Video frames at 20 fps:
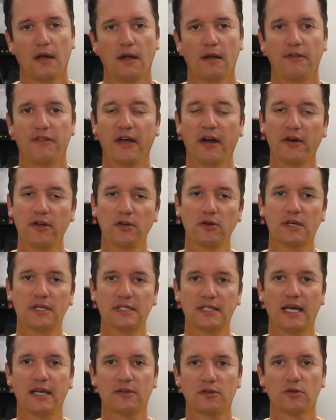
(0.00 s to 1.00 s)
There you can
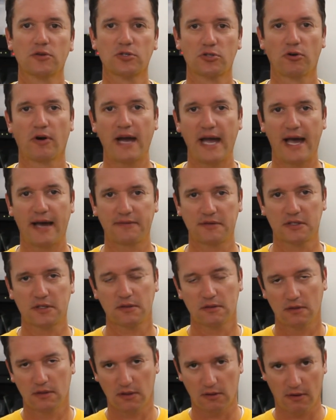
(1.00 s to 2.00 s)
take those
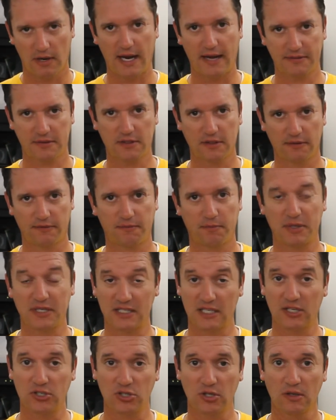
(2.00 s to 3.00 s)
graphs, the graphs of
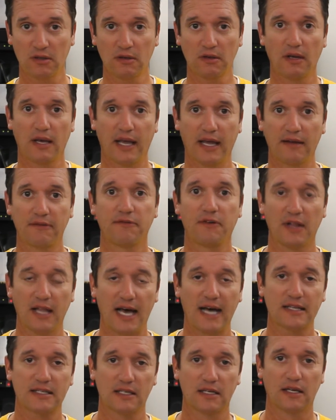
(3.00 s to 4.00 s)
position and
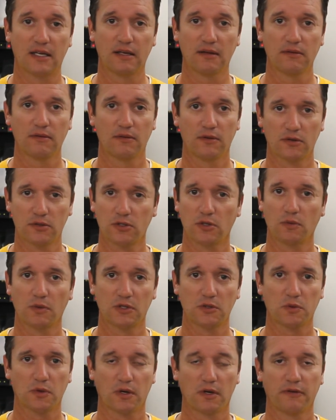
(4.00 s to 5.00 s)
velocity, those are the
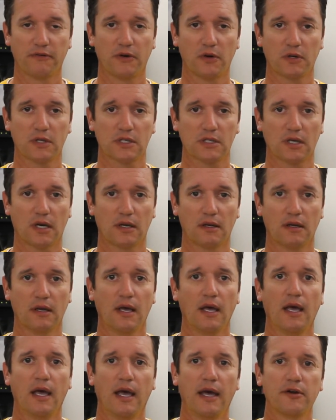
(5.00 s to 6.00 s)
ones we're going to focus on, and
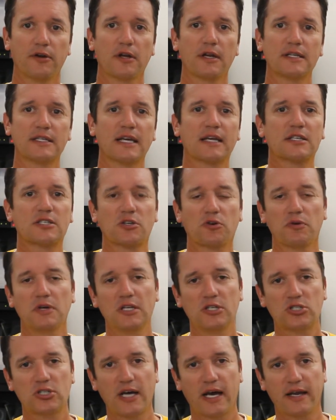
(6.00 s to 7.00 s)
you're going to take a
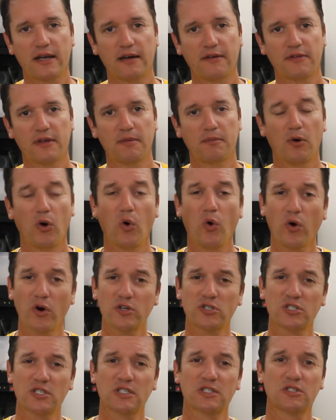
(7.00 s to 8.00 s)
screenshot of them
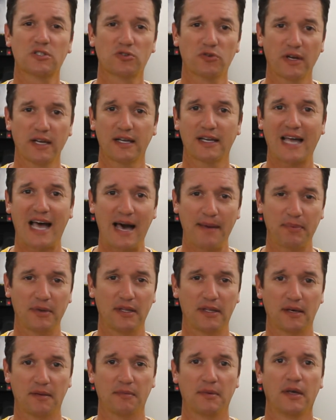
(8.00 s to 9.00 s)
or just straight copy
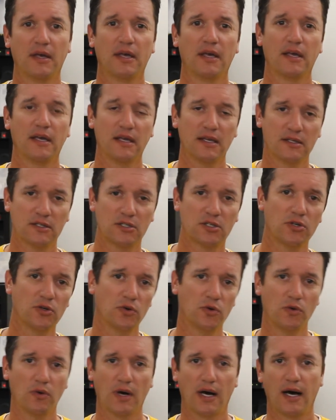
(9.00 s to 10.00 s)
them
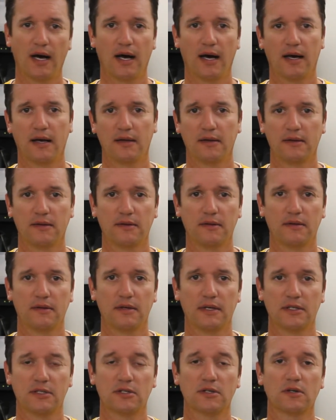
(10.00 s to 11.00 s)
into
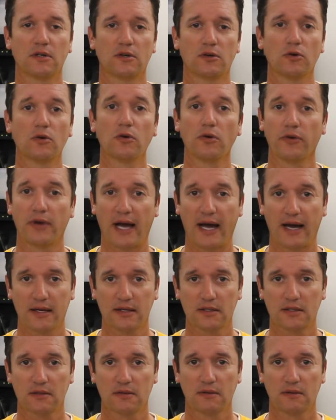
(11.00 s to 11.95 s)
Google Docs.